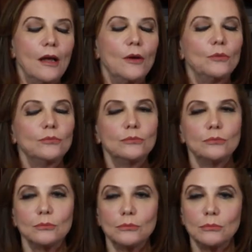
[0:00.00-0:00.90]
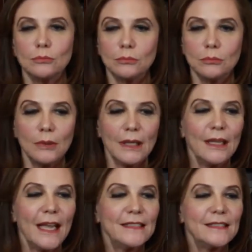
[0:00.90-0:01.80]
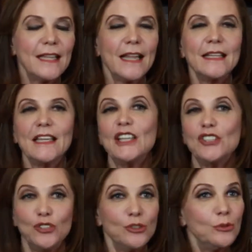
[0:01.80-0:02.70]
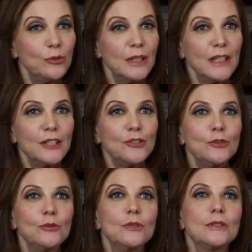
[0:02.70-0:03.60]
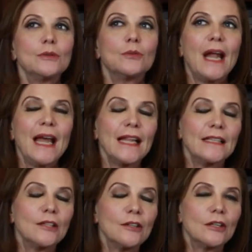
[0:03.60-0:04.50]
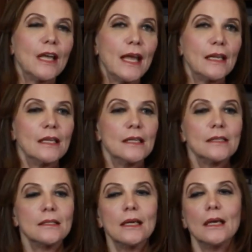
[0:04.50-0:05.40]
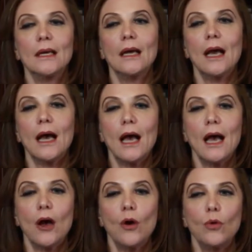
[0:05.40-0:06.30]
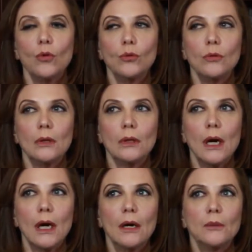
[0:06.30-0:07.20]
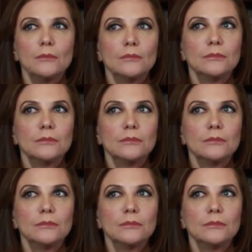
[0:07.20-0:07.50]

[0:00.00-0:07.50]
Uh, well, it's not the issue. The issue is what I like to look at is how how